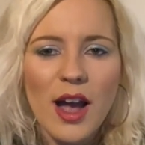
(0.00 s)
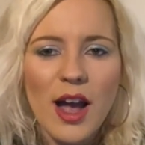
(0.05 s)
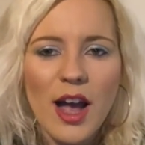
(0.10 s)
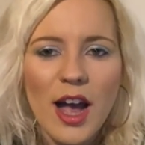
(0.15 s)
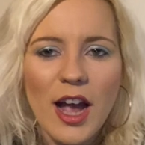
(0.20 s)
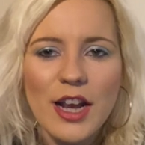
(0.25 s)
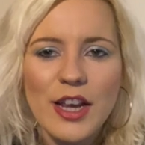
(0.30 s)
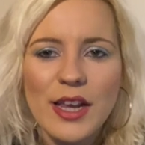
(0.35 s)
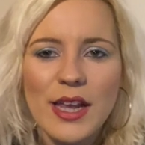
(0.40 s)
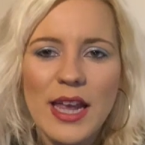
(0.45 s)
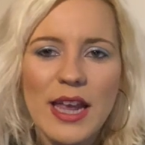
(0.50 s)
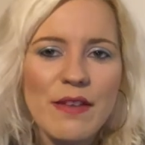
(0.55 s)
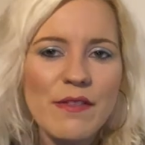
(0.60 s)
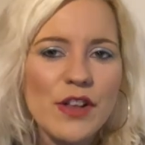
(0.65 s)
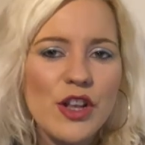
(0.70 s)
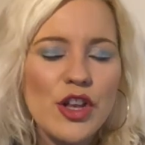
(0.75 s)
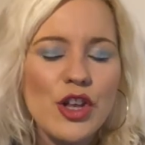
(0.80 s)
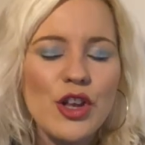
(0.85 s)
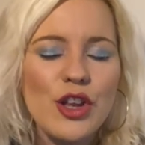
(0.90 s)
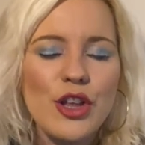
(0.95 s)
I
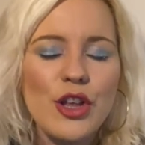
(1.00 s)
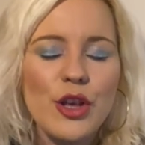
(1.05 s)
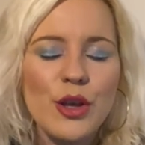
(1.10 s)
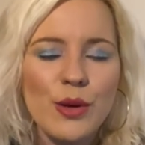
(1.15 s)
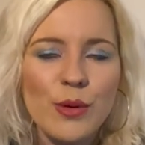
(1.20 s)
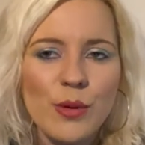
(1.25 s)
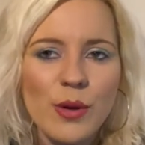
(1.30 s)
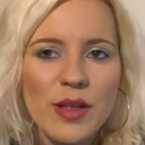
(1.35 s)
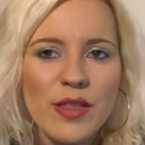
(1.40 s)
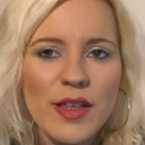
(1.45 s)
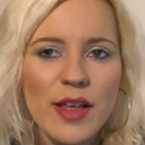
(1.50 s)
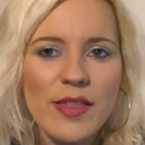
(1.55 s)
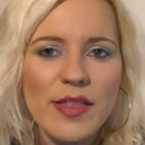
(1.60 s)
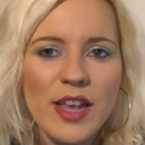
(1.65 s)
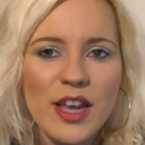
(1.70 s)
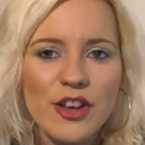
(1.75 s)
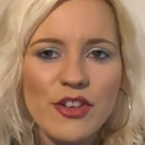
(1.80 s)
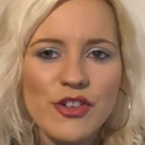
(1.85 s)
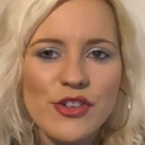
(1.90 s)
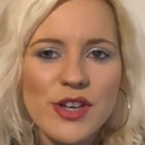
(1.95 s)
even knew that
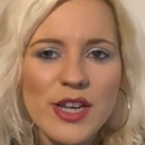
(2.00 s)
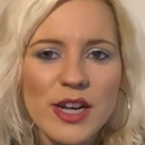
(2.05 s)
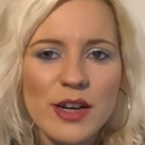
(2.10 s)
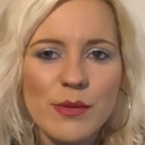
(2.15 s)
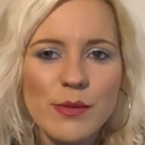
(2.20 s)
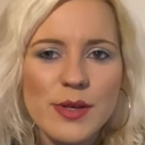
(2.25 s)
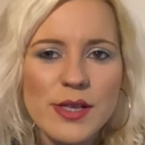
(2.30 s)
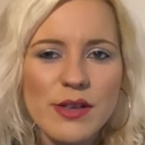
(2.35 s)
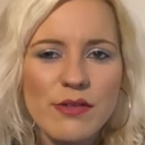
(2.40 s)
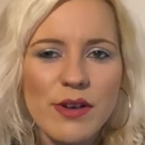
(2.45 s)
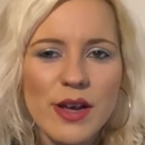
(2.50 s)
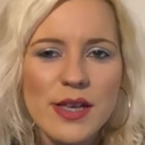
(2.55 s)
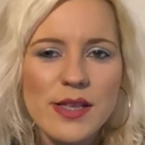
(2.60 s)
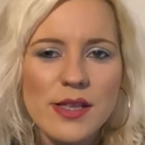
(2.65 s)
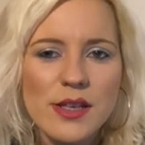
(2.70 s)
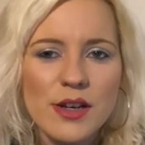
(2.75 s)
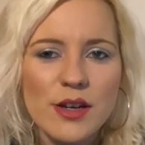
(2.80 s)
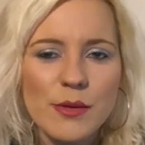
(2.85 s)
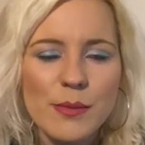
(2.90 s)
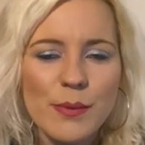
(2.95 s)
the Undertaker was a
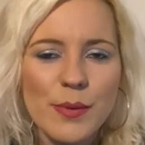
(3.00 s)
wrestler,